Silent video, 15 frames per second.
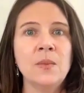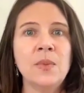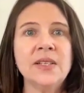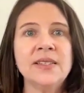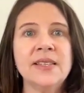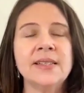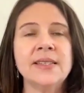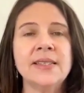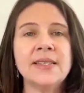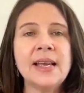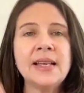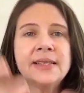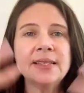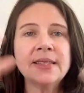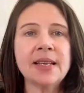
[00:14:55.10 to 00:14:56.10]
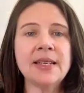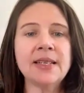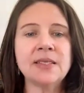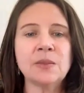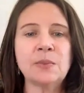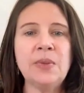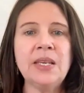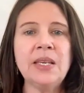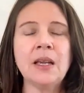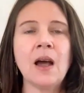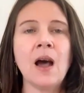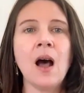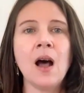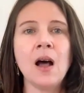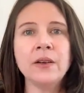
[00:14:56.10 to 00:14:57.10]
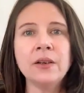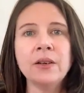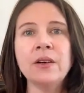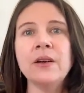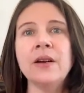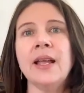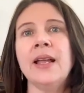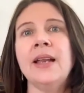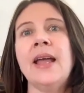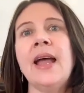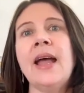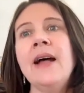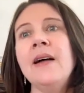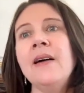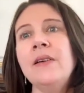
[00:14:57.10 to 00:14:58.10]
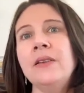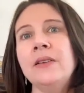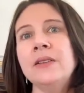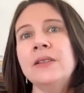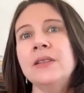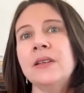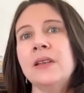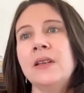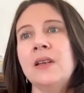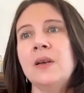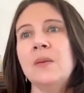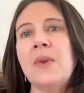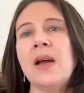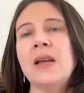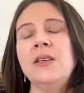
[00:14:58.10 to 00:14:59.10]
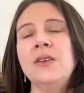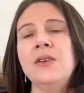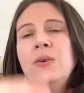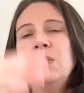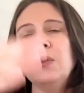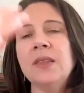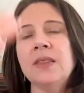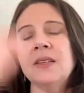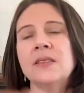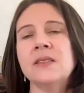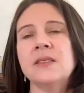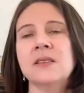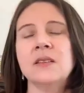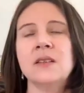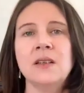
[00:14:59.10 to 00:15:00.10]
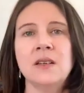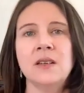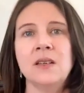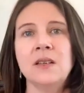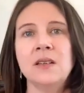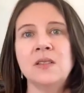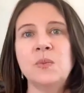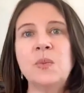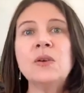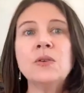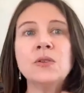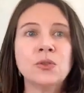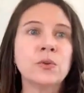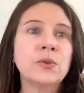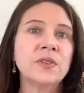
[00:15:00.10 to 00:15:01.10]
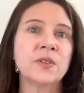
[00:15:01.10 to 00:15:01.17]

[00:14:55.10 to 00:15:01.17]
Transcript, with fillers: but it's that sense that it's being honored and held by you in this spiritual